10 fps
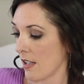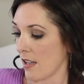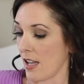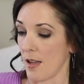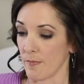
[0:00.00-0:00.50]

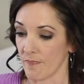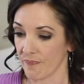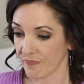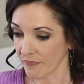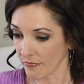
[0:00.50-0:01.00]

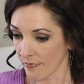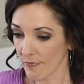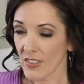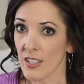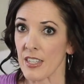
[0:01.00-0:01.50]

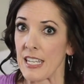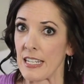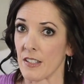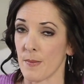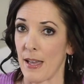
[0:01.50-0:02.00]
the
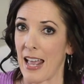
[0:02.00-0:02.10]
heat is about